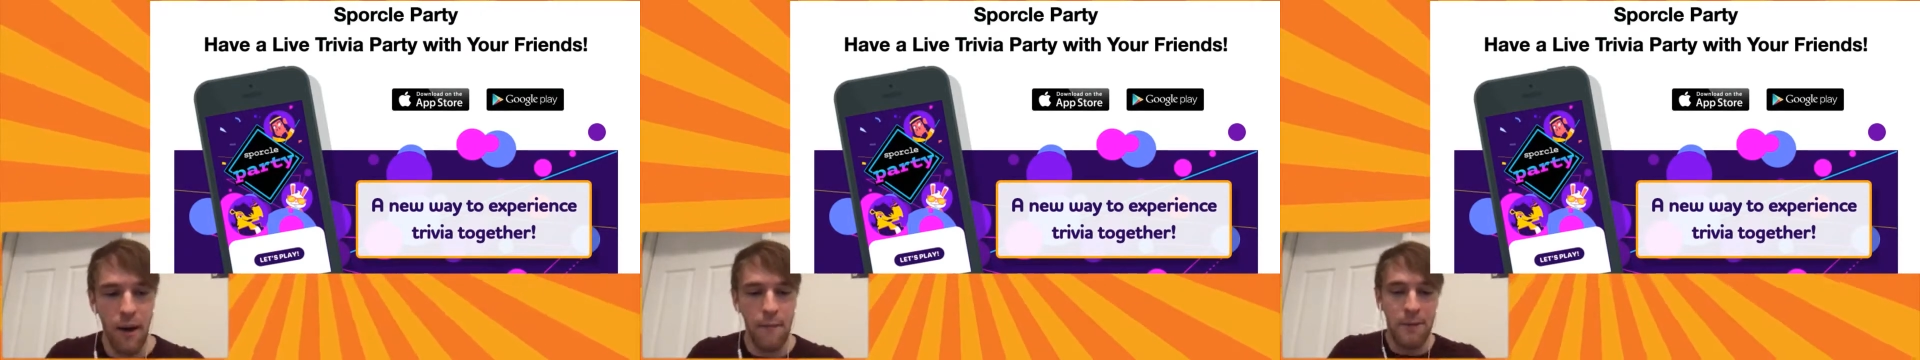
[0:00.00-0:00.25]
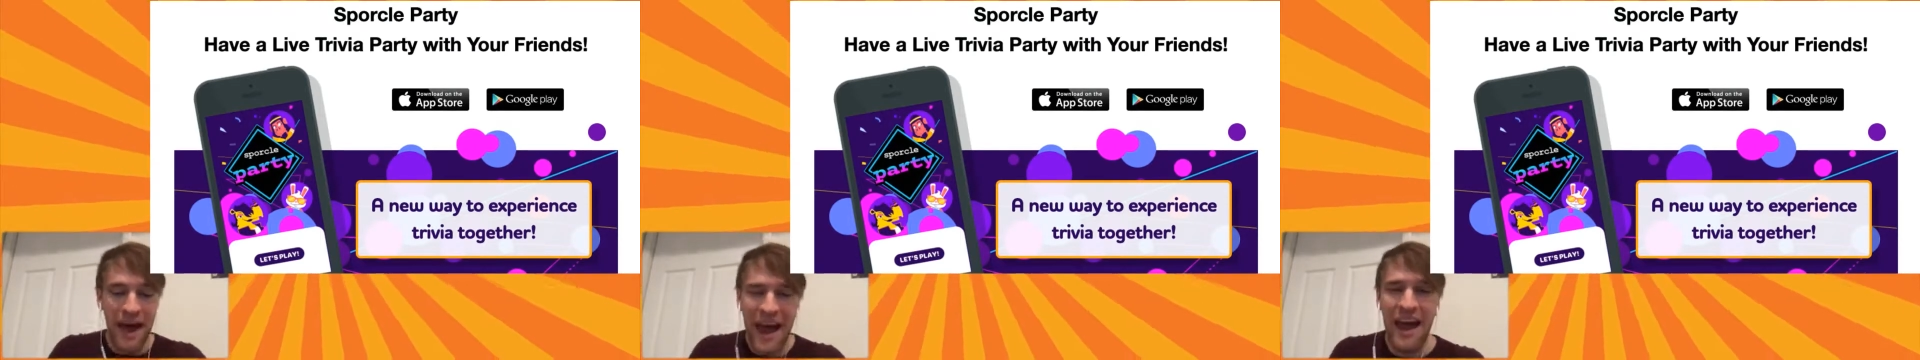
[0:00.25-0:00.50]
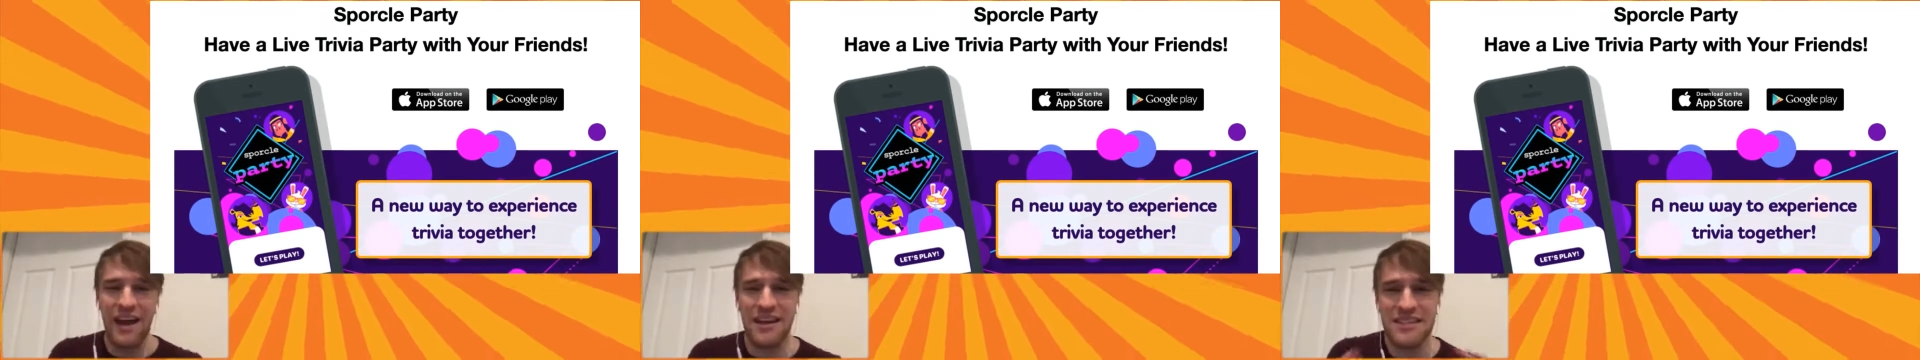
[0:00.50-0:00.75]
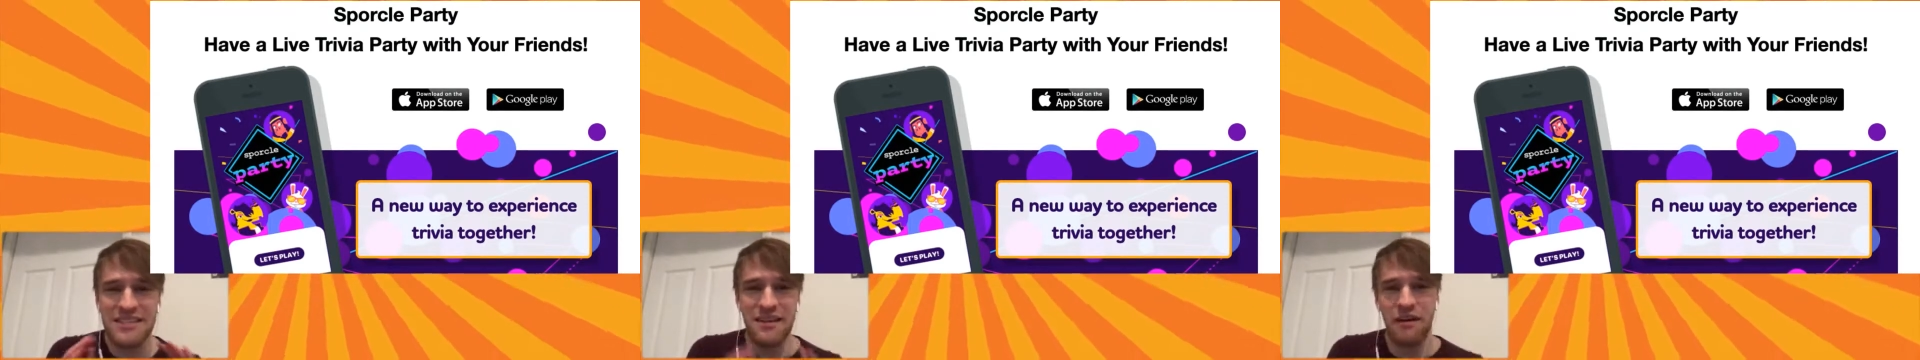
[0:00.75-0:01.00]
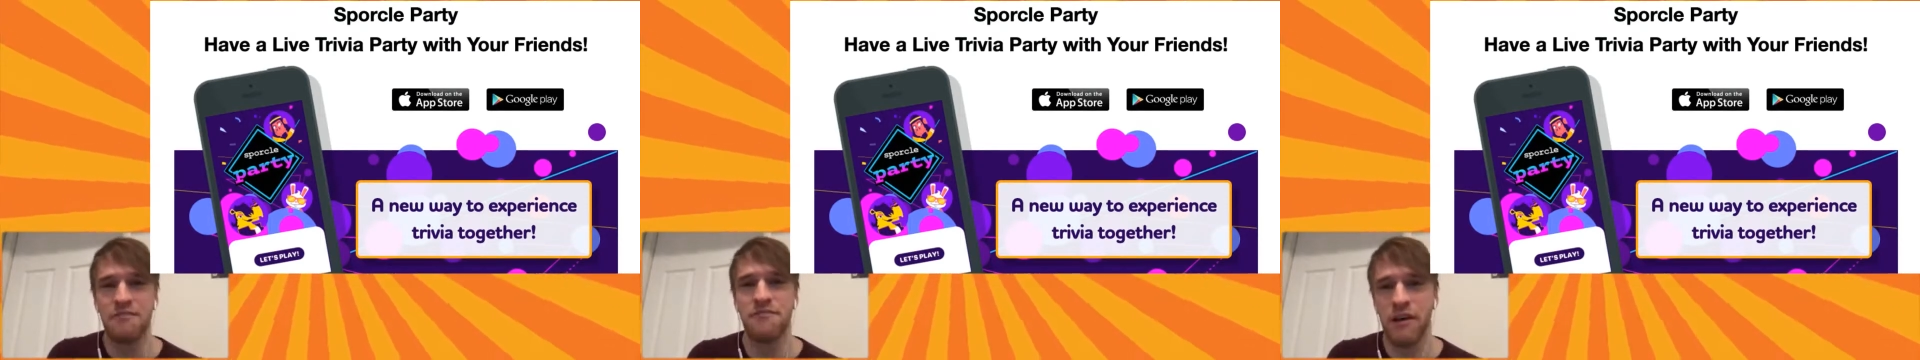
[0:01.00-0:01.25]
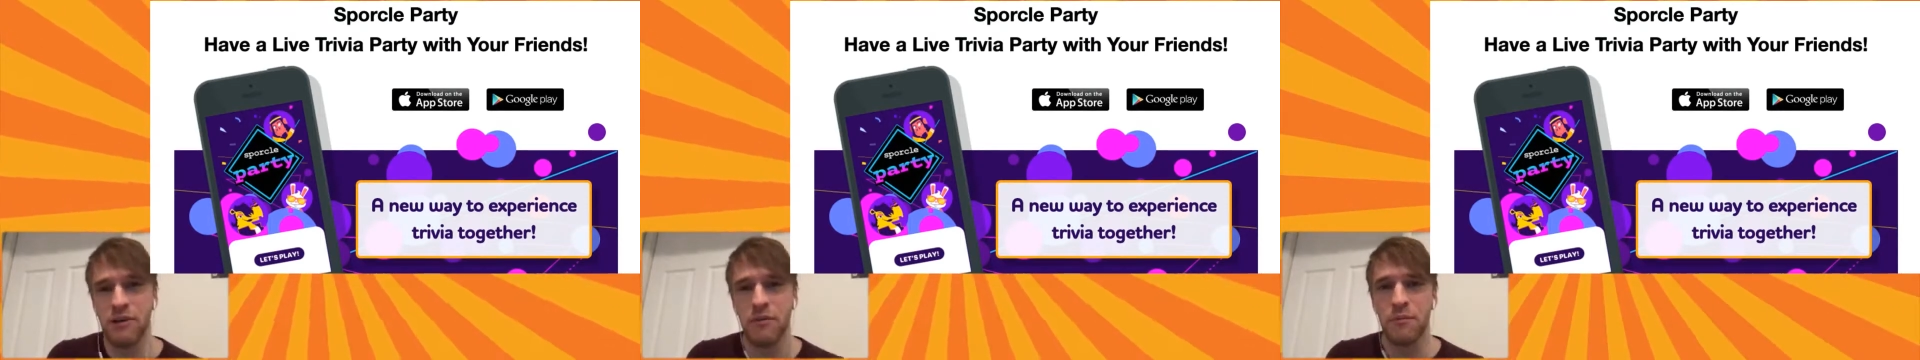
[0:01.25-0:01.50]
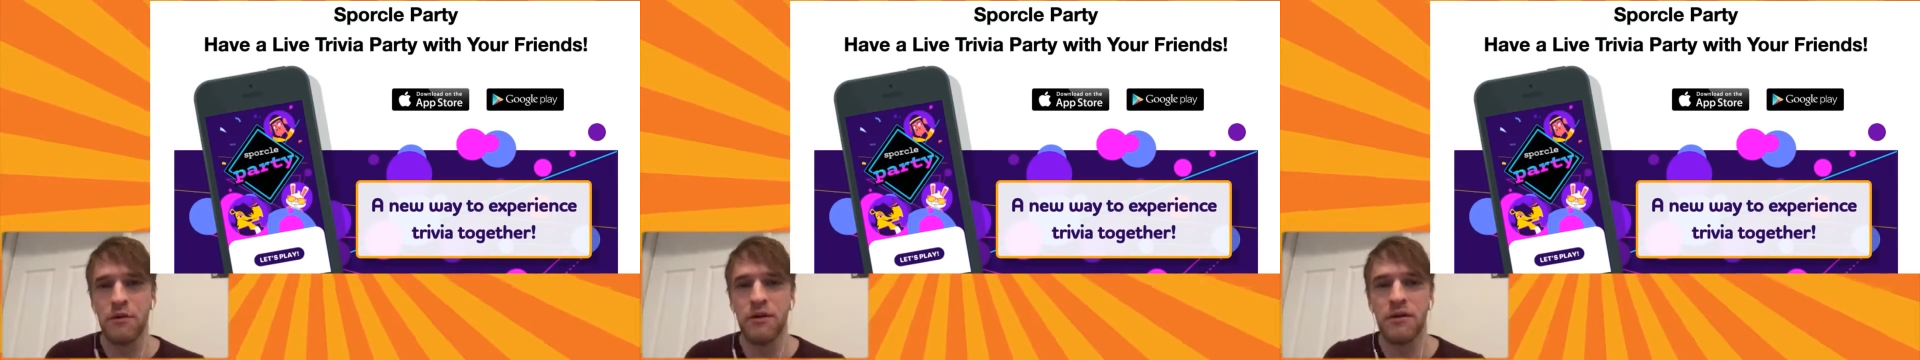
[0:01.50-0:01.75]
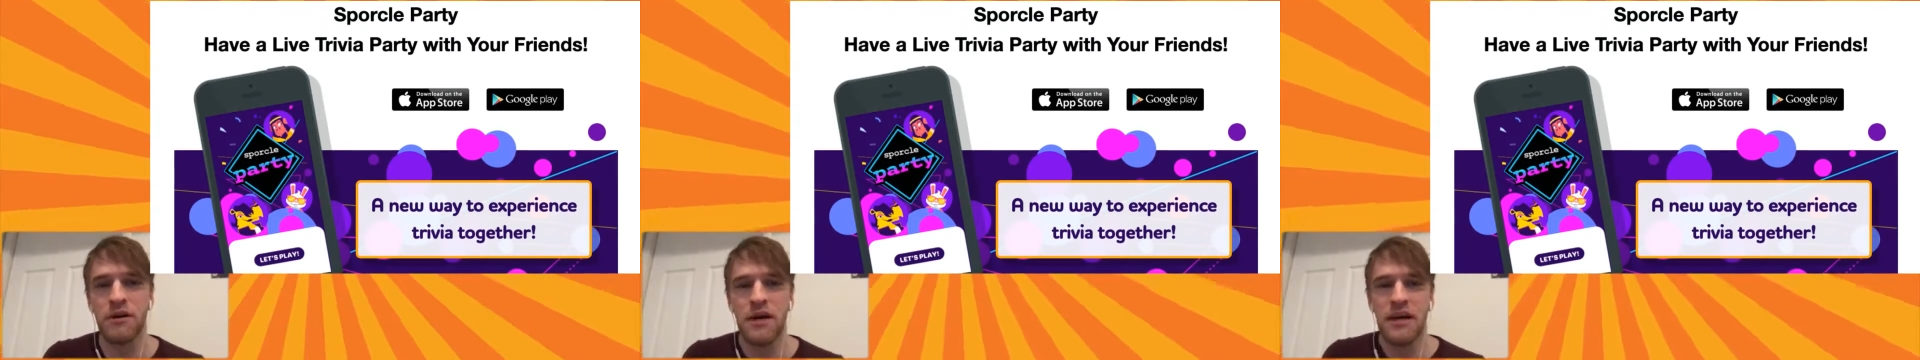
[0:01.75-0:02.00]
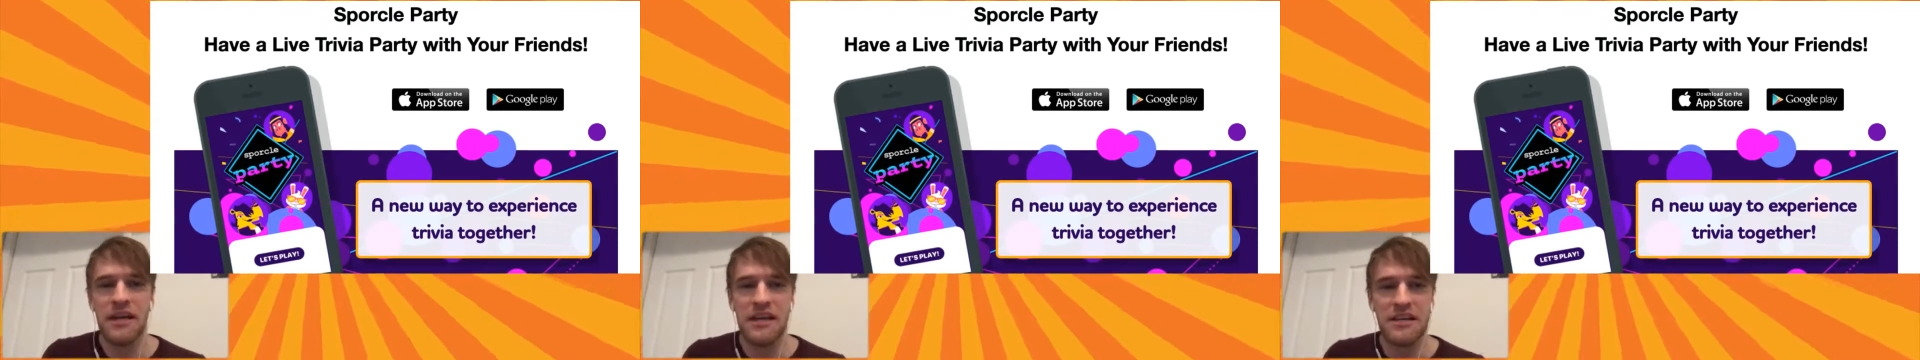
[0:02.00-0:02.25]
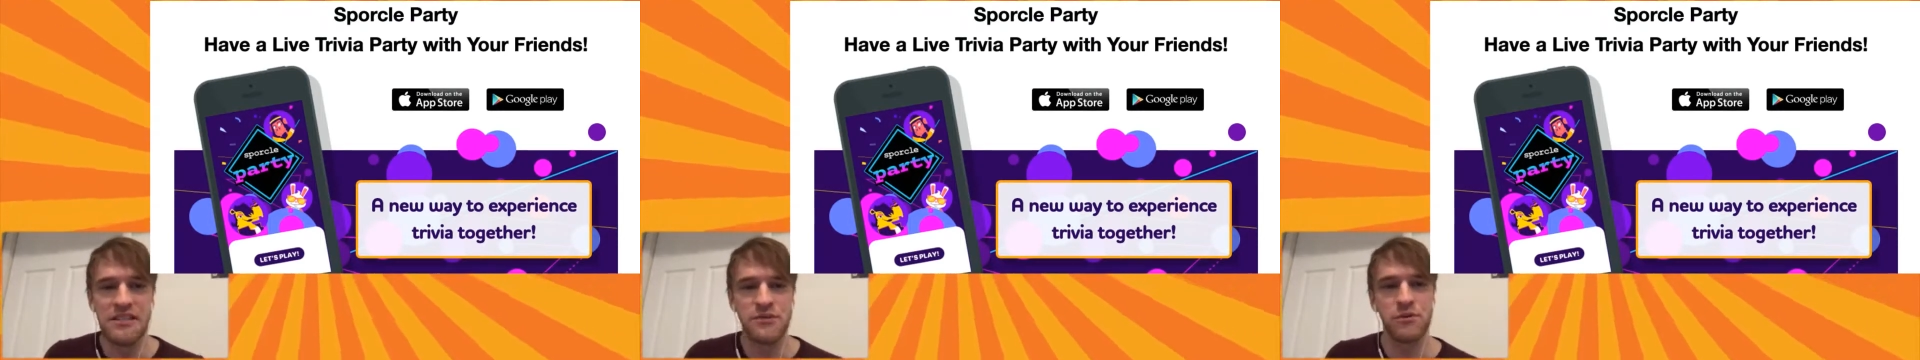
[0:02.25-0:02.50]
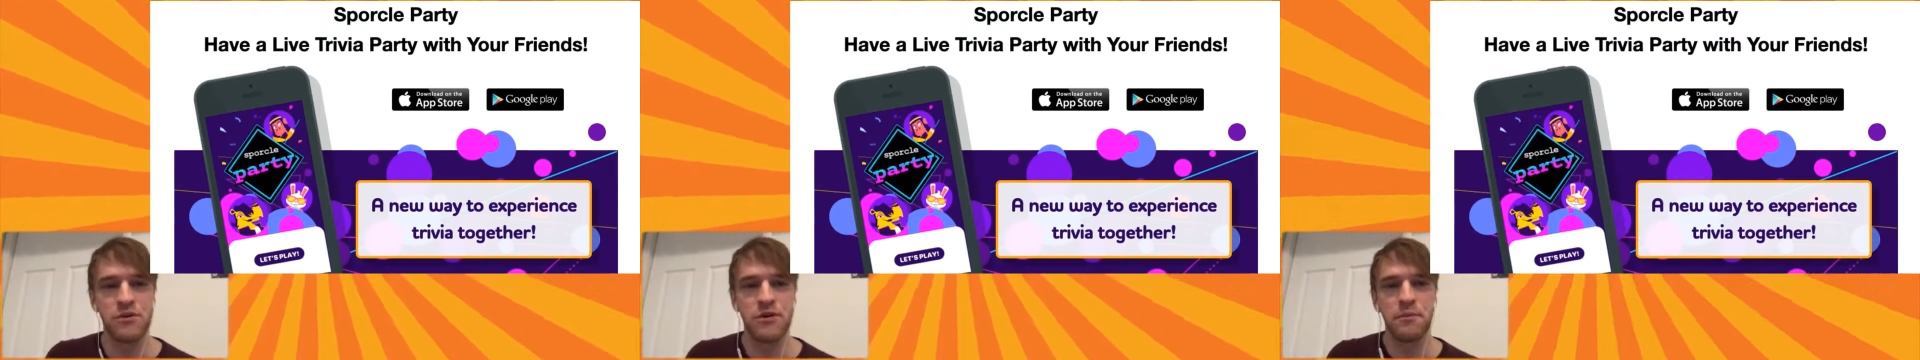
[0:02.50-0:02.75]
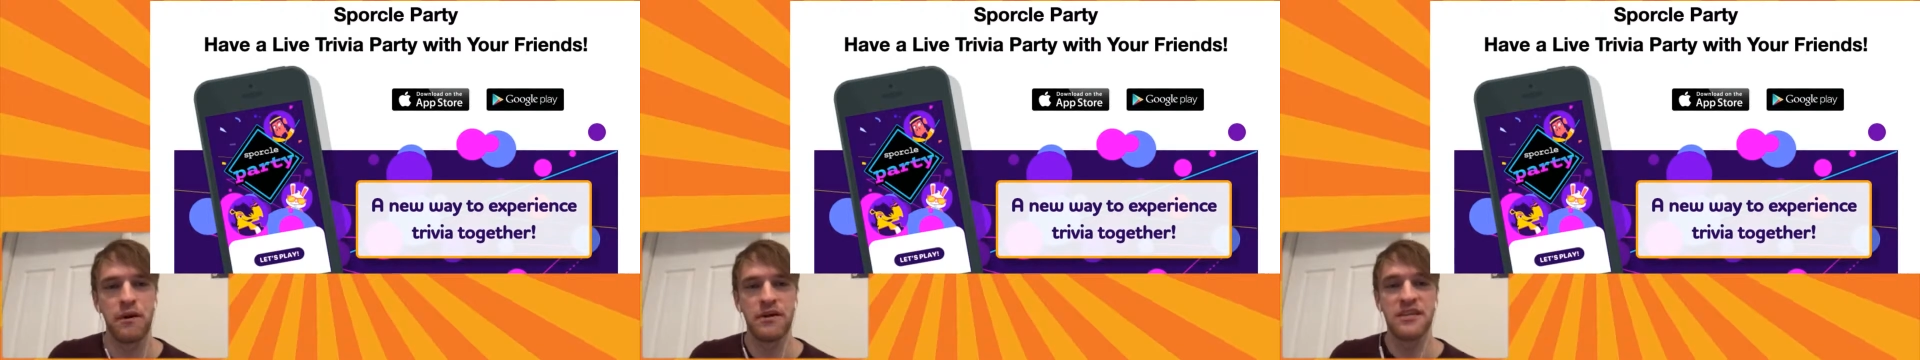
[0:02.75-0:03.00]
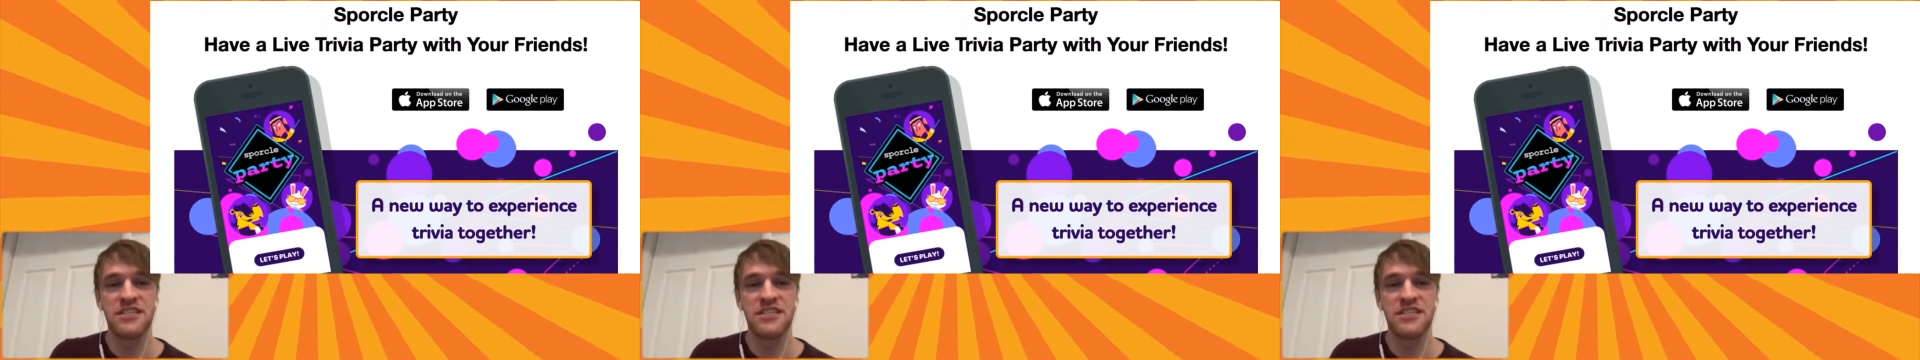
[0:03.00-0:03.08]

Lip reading: packs available in Sporcle Party.